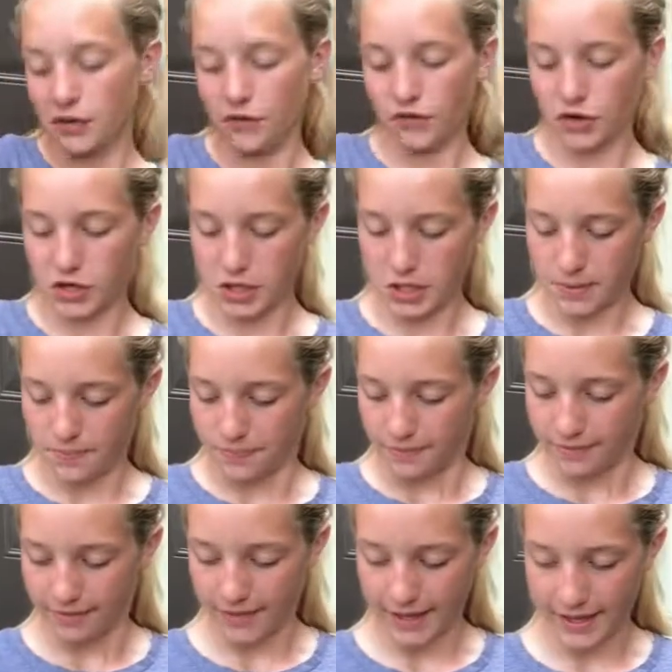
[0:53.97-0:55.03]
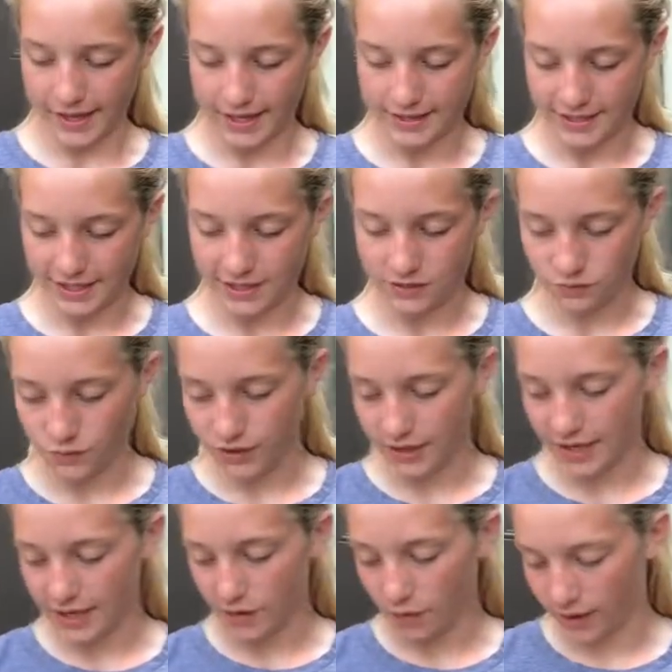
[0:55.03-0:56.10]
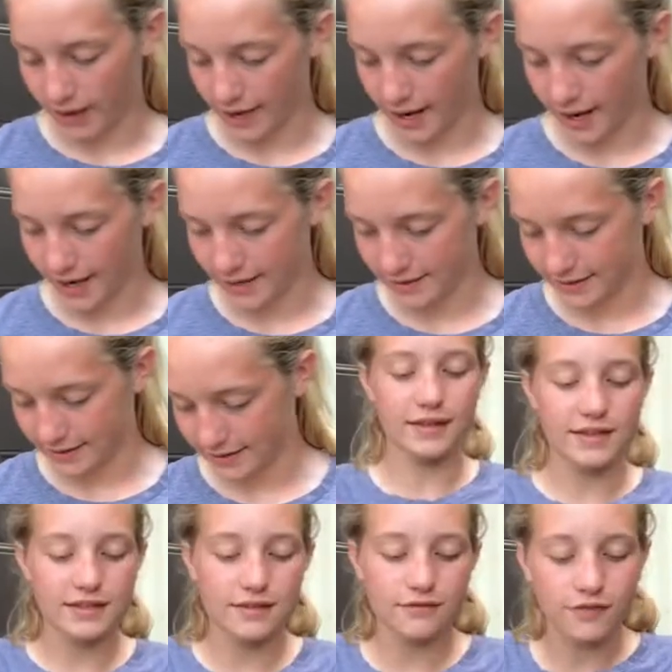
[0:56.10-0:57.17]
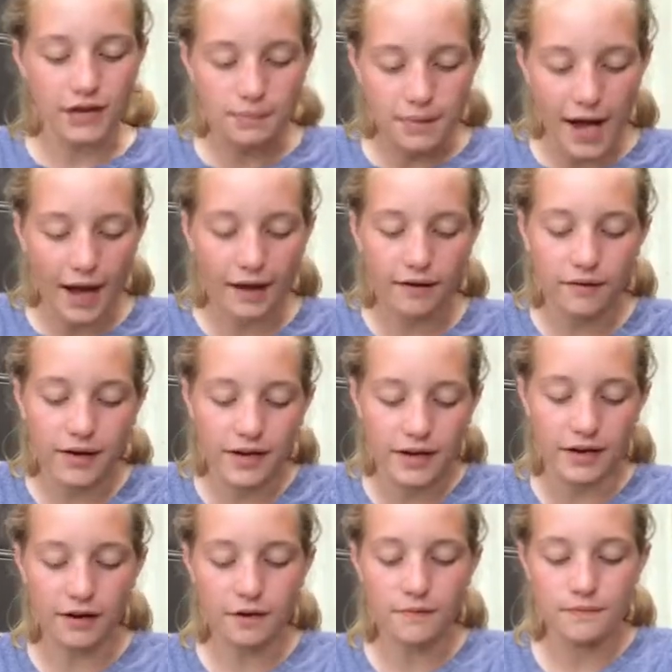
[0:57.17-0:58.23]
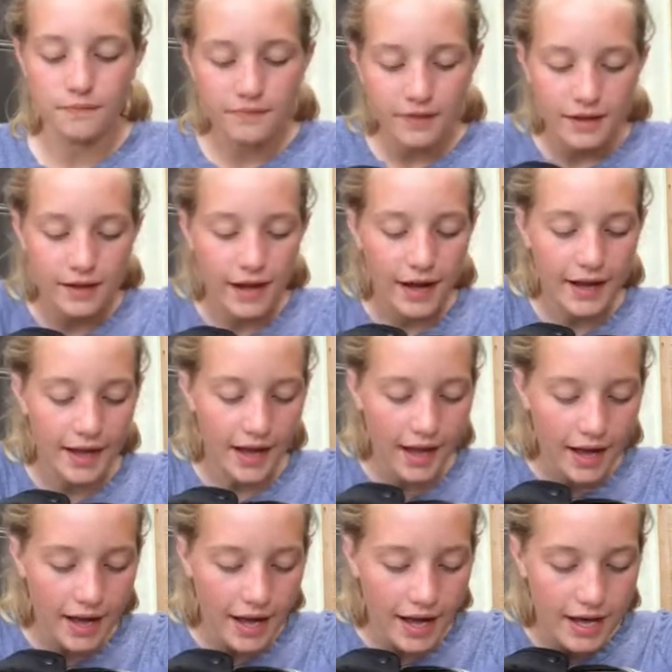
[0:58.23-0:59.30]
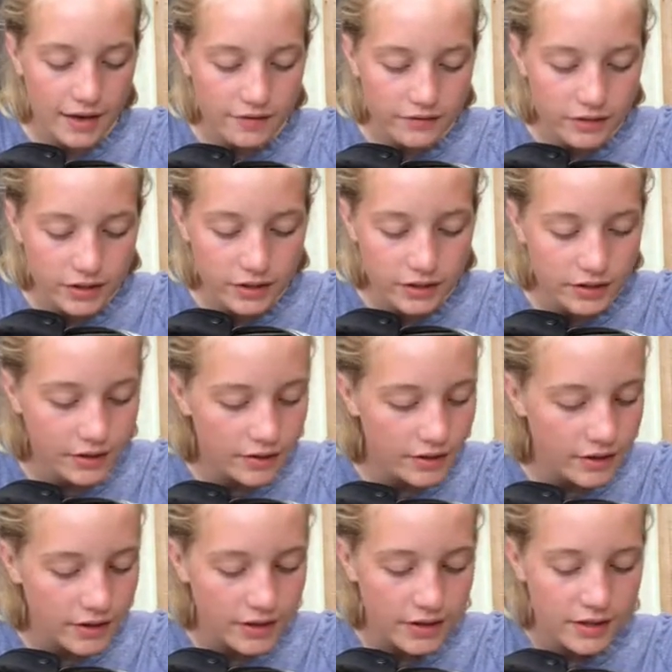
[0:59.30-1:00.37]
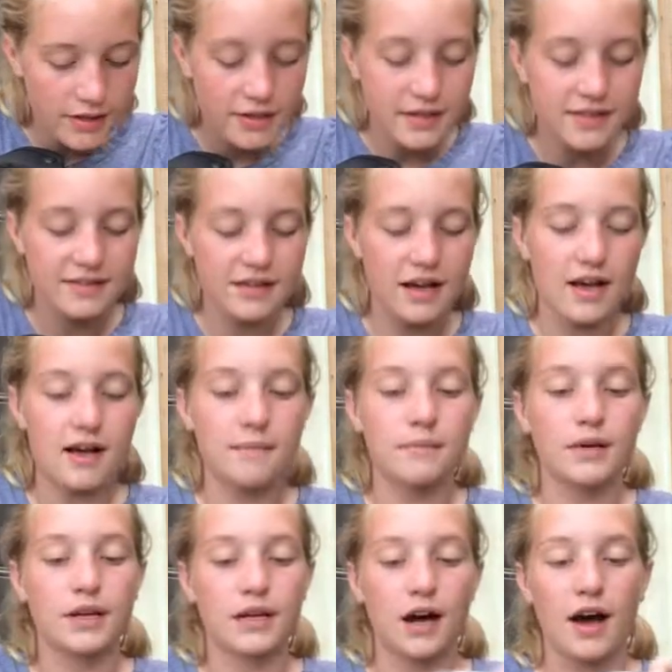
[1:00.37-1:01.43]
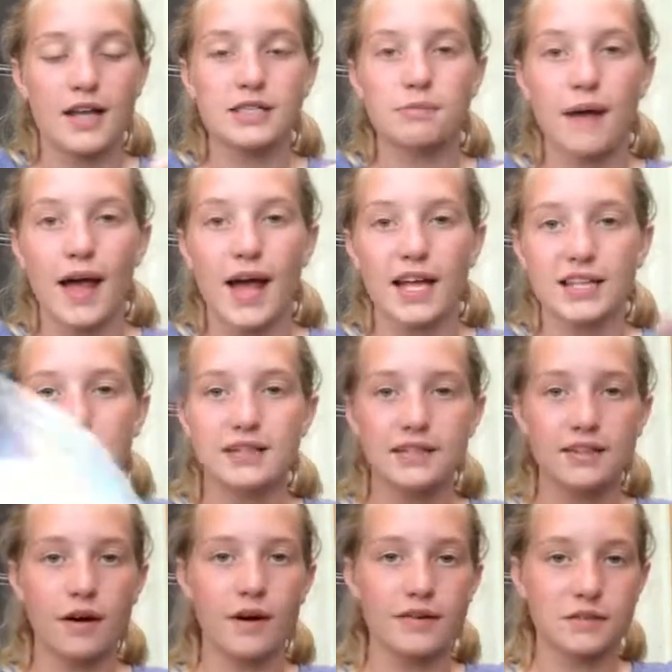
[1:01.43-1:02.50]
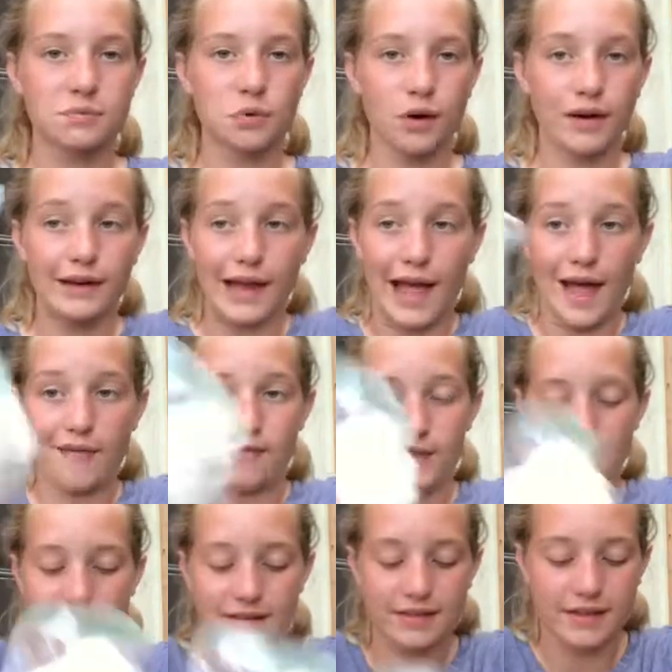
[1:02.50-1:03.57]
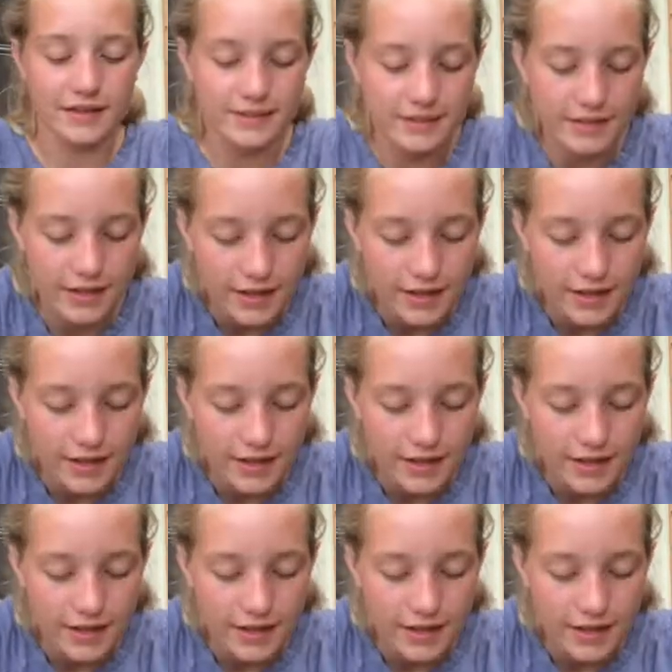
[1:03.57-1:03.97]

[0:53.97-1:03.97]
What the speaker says: for things, and it's really organized. It's this front pocket right here. I have some gauze pads. It's always important to have these, because